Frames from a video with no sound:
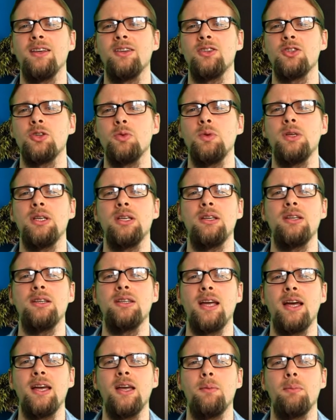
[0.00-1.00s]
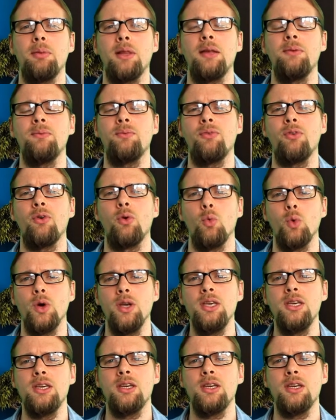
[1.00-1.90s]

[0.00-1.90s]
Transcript: So we did a diet plan for a week.